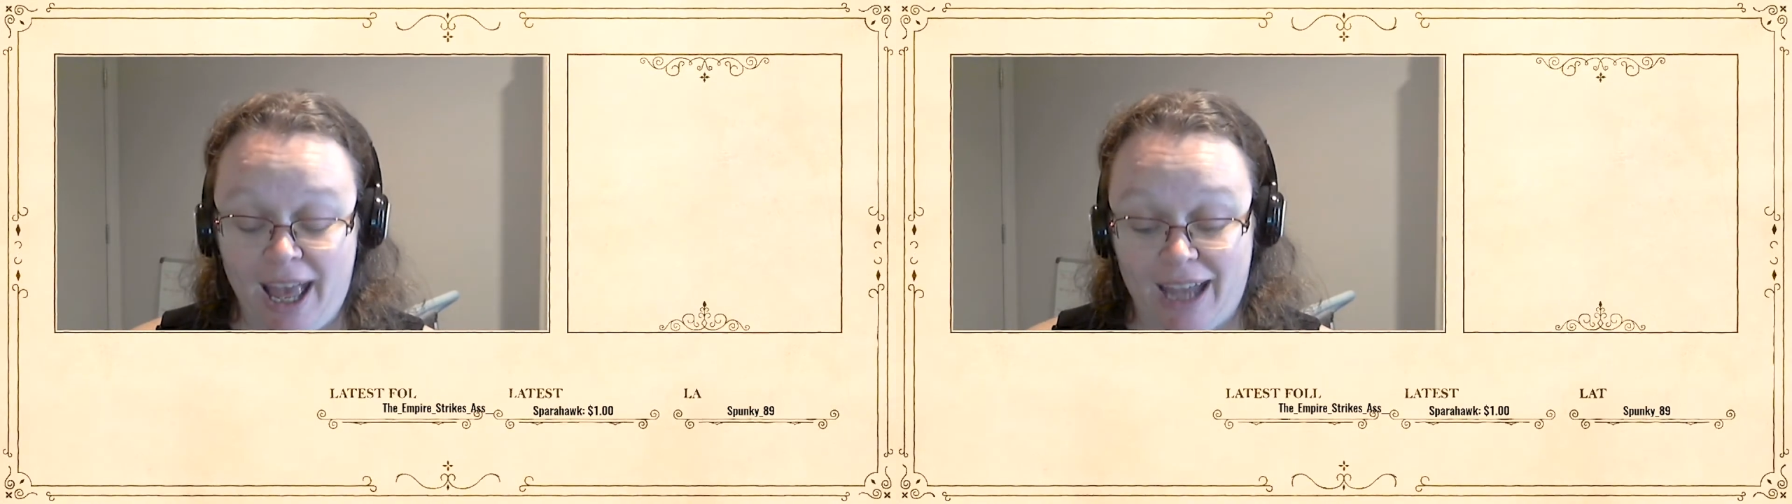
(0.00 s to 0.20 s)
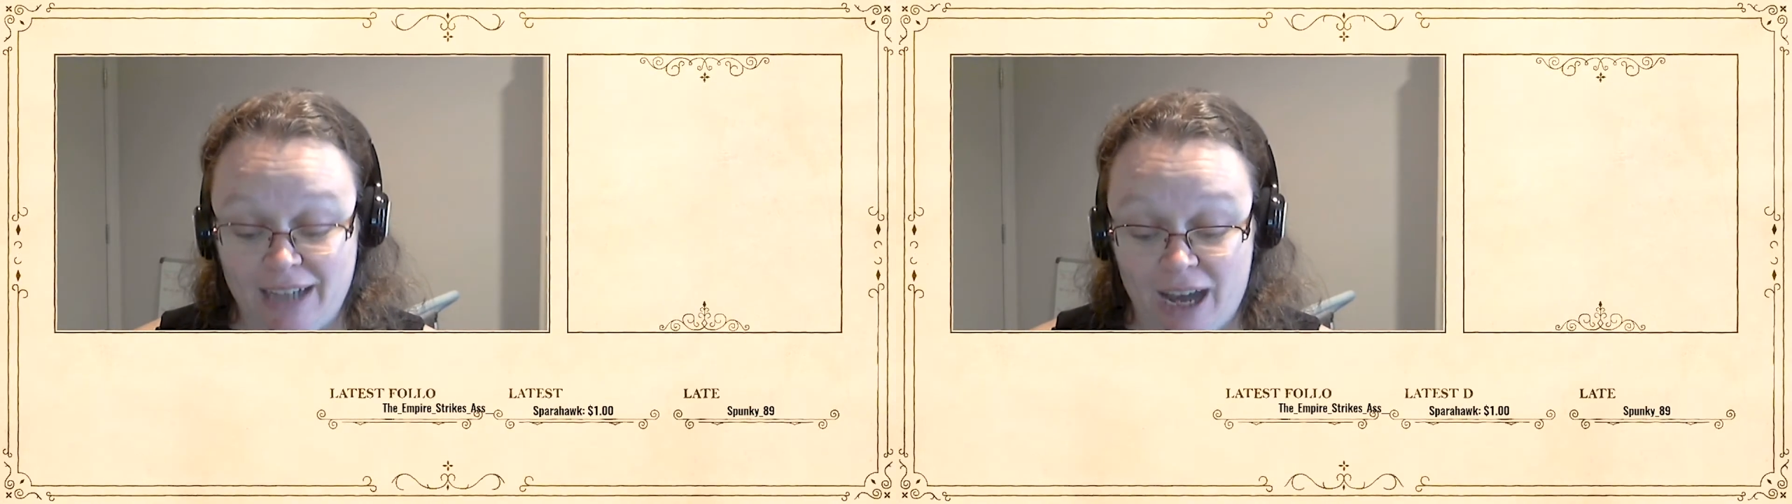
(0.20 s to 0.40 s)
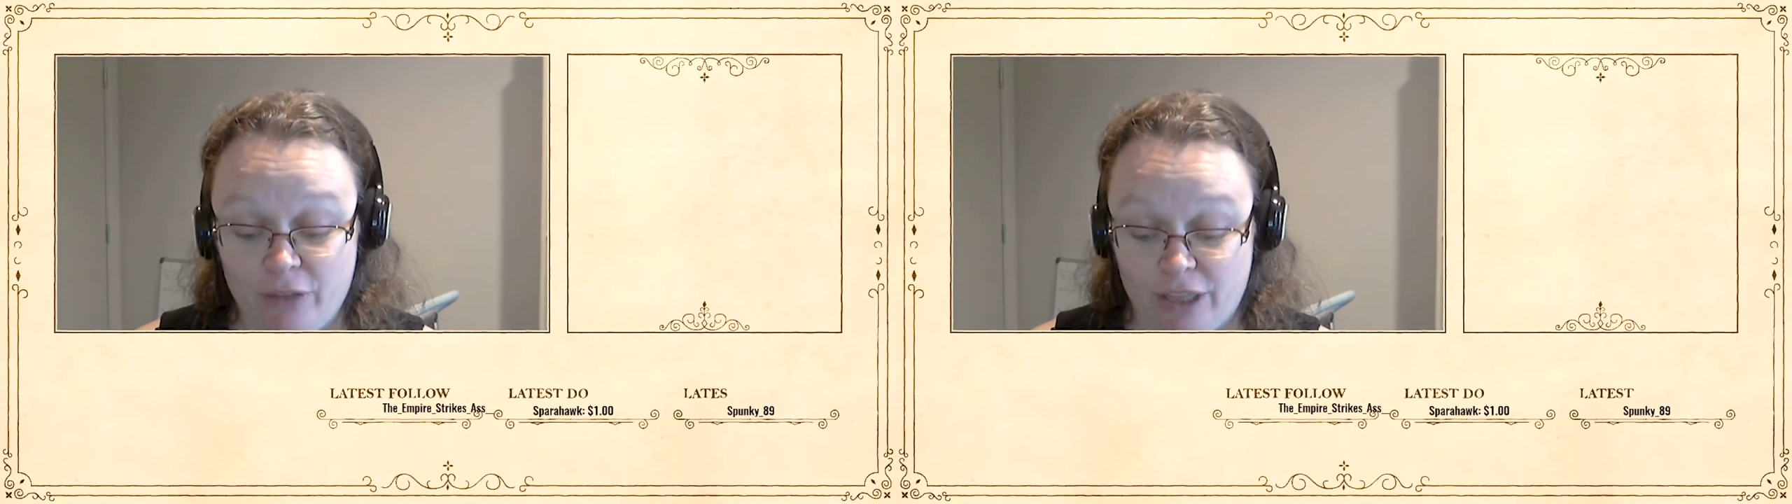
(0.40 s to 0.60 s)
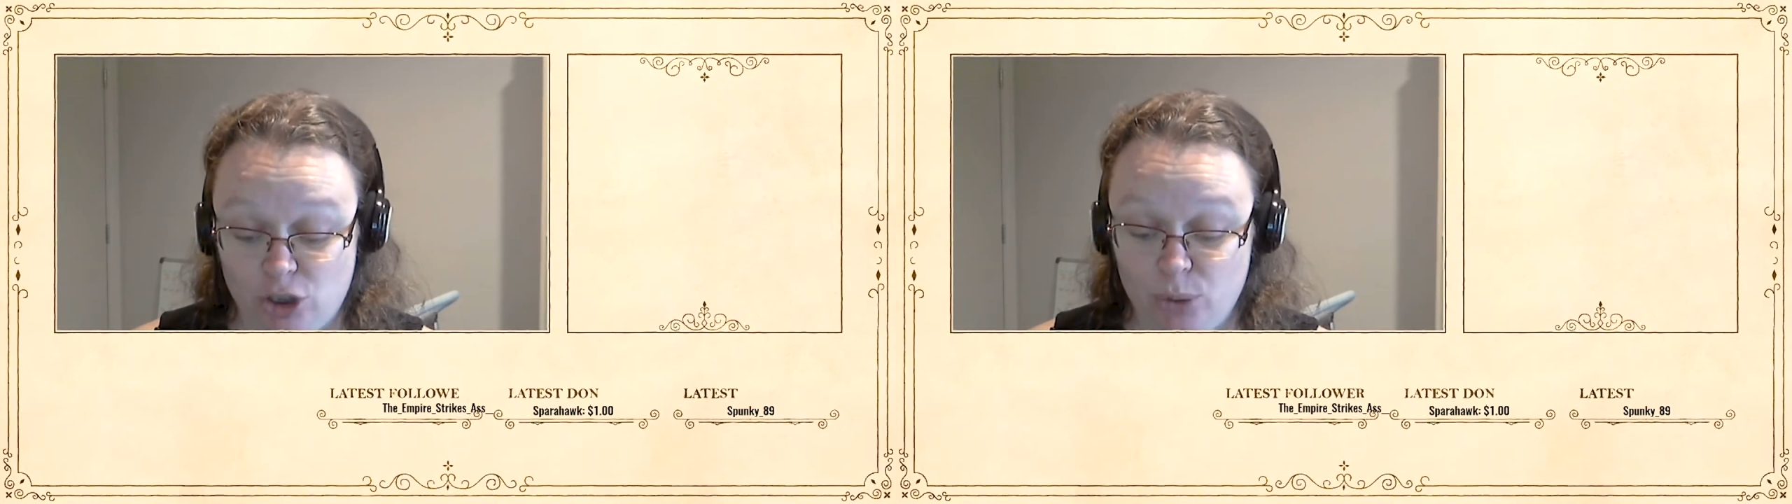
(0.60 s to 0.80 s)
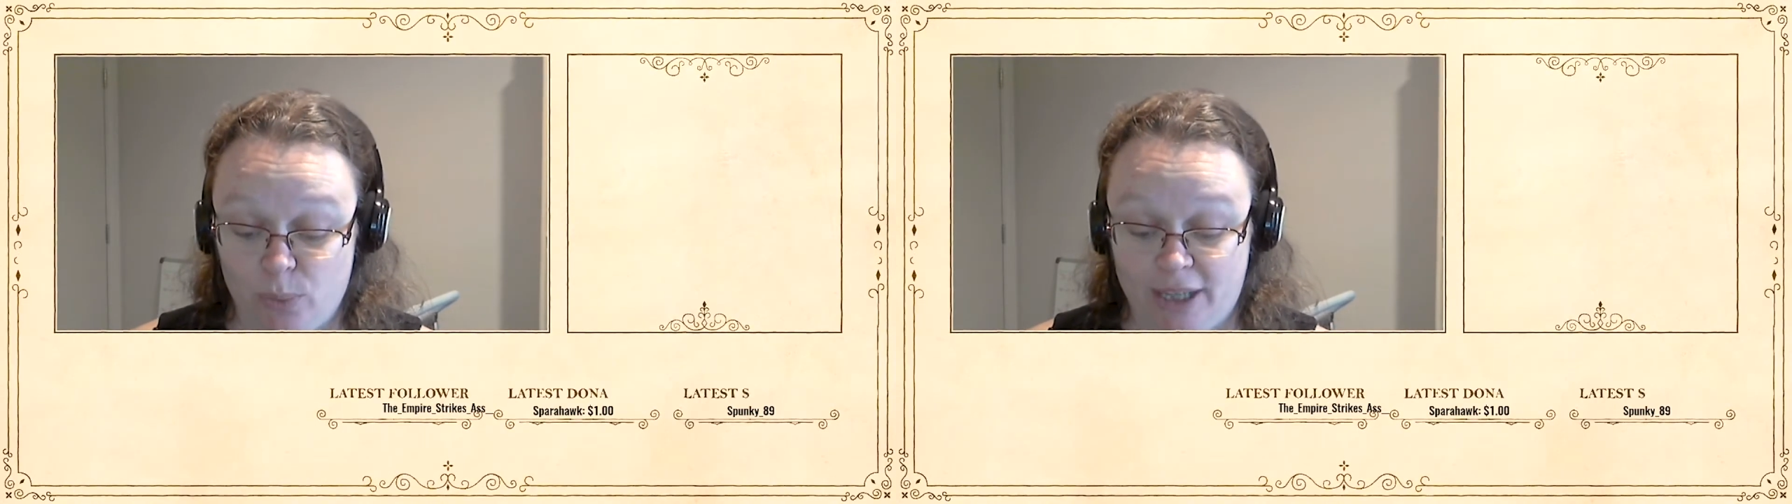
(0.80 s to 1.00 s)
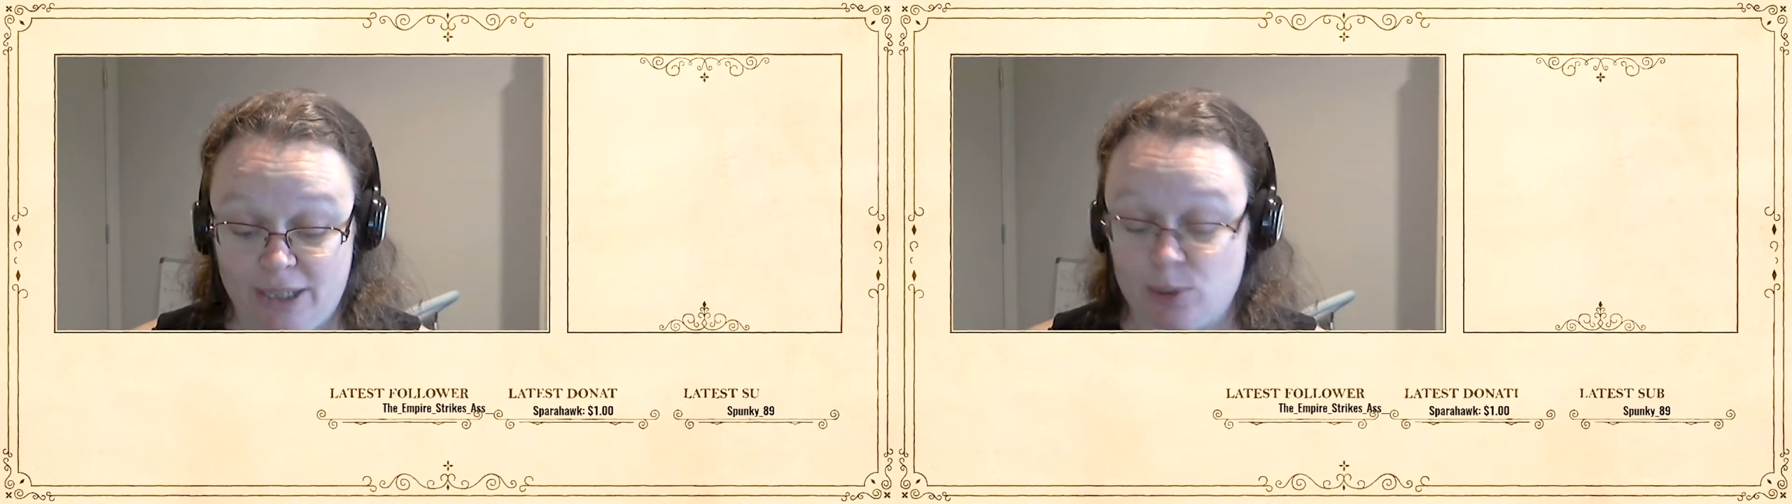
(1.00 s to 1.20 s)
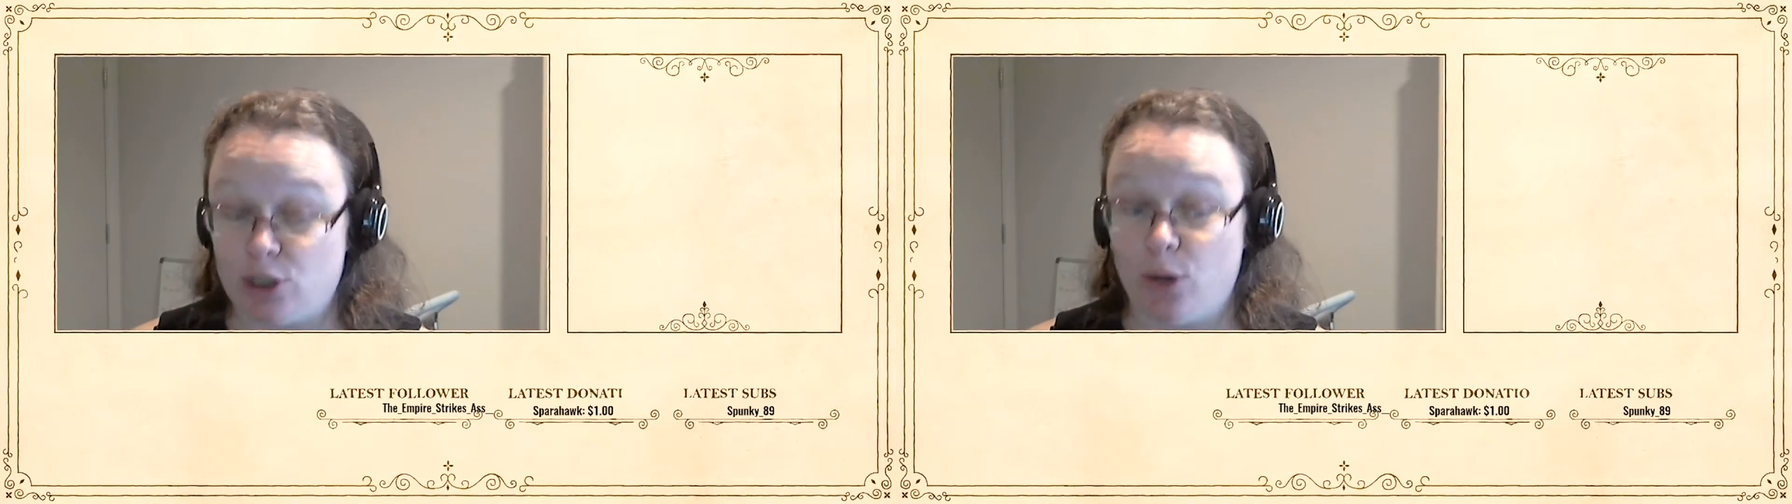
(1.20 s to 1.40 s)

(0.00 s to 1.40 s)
and now they knew why he was so